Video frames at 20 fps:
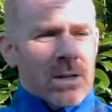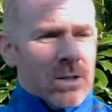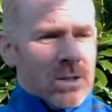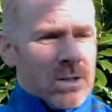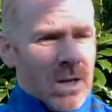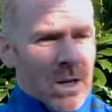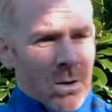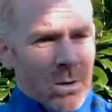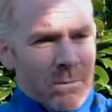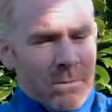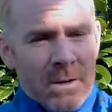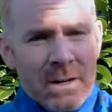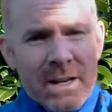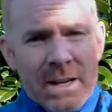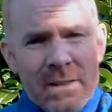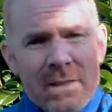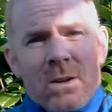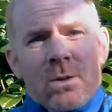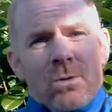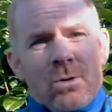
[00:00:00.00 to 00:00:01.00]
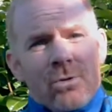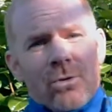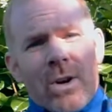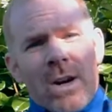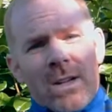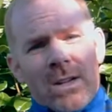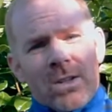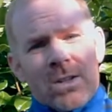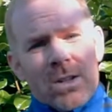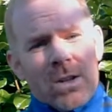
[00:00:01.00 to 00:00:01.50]
So if I get those
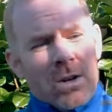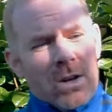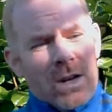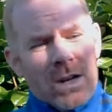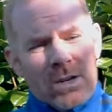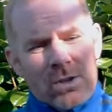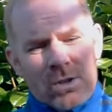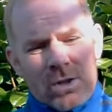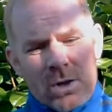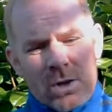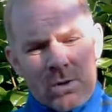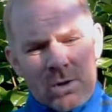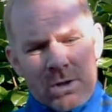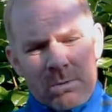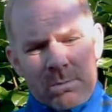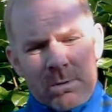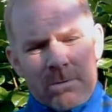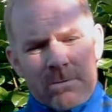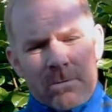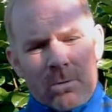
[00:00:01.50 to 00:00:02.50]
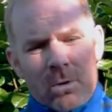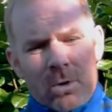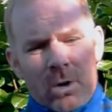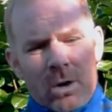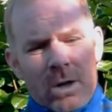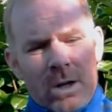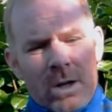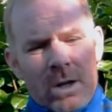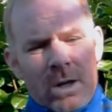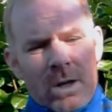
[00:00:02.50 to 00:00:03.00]
trainers that I showed you before,
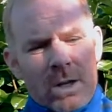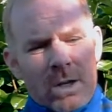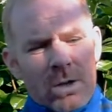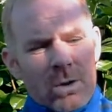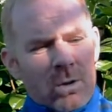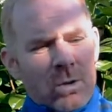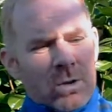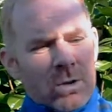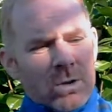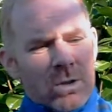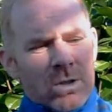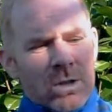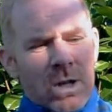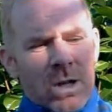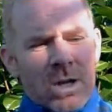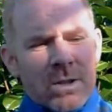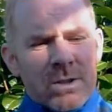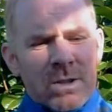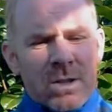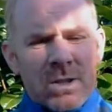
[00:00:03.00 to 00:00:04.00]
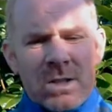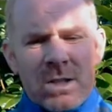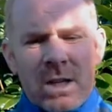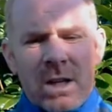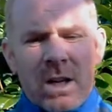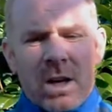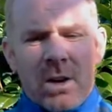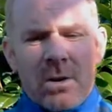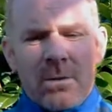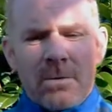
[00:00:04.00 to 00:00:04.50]
you can start to
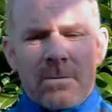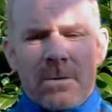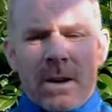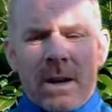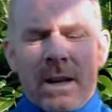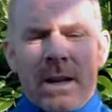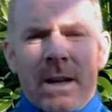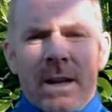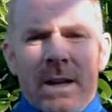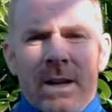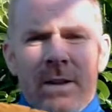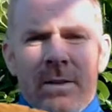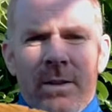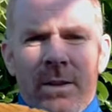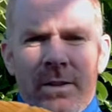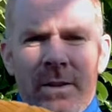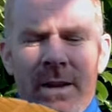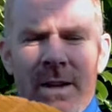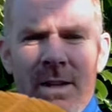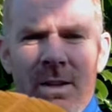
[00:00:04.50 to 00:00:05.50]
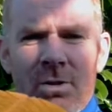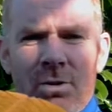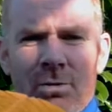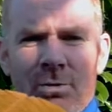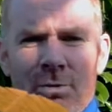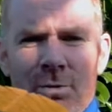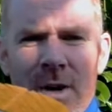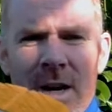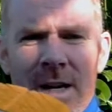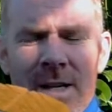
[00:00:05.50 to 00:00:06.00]
see, hopefully, that the
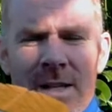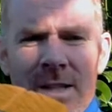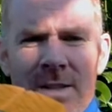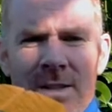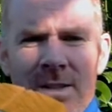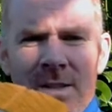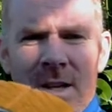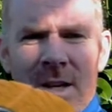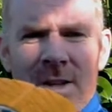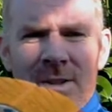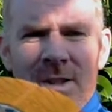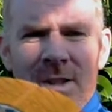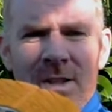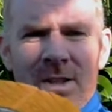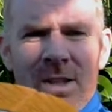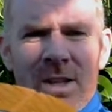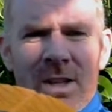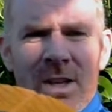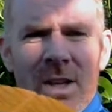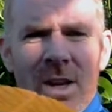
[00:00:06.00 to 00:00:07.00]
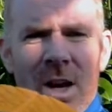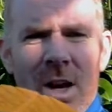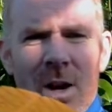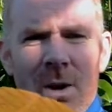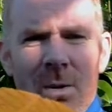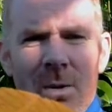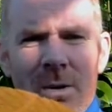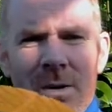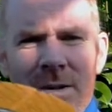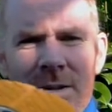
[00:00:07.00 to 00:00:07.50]
tread is starting to go